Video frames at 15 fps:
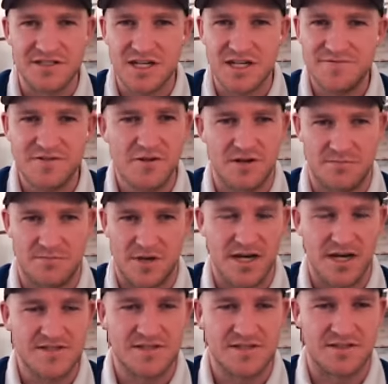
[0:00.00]
they've got an
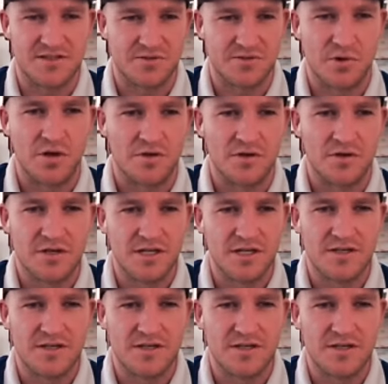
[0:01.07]
amazing squad, and